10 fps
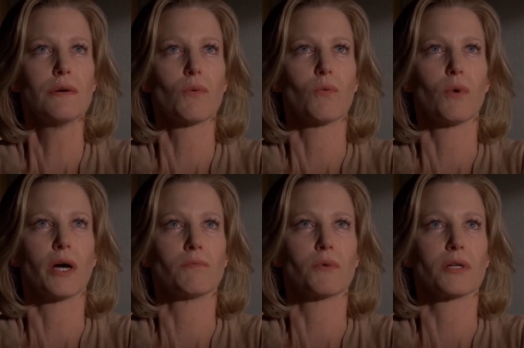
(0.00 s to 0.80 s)
get to
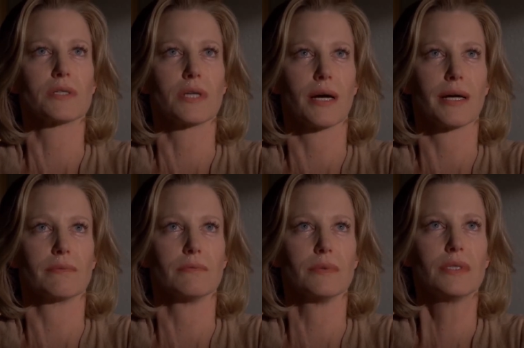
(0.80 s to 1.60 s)
turn it all around at the
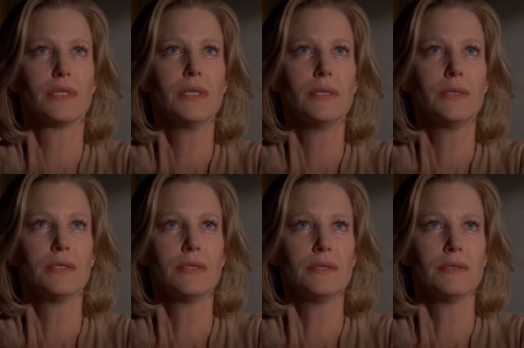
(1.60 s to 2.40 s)
last second
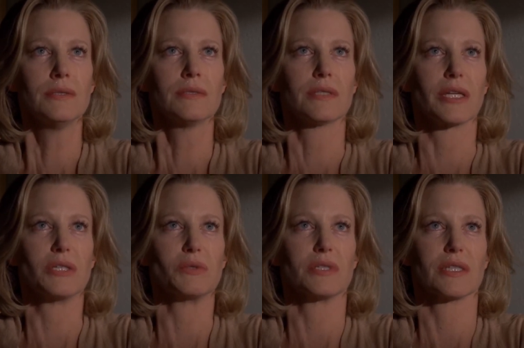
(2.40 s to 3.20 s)
and get a happy
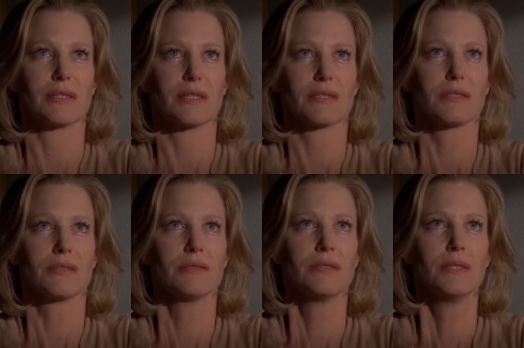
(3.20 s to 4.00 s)
ending for
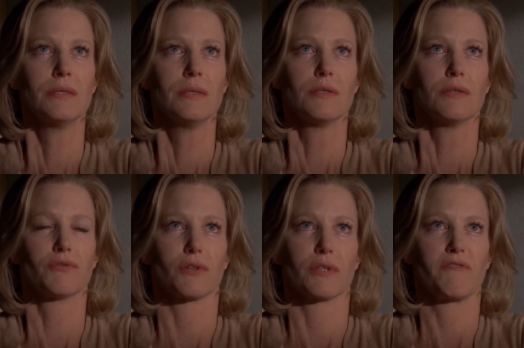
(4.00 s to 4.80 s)
himself or his
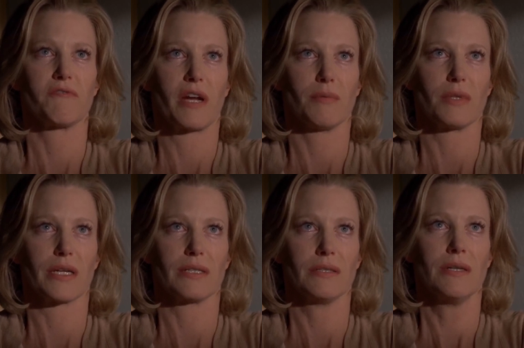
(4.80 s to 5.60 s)
family.
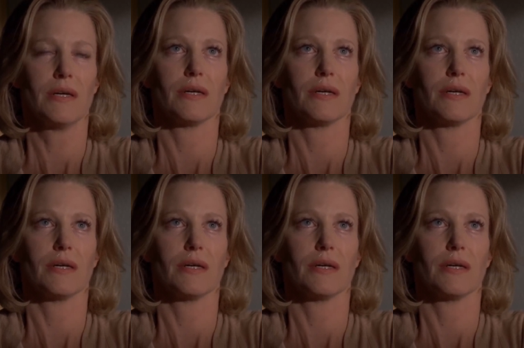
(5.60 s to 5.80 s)
Same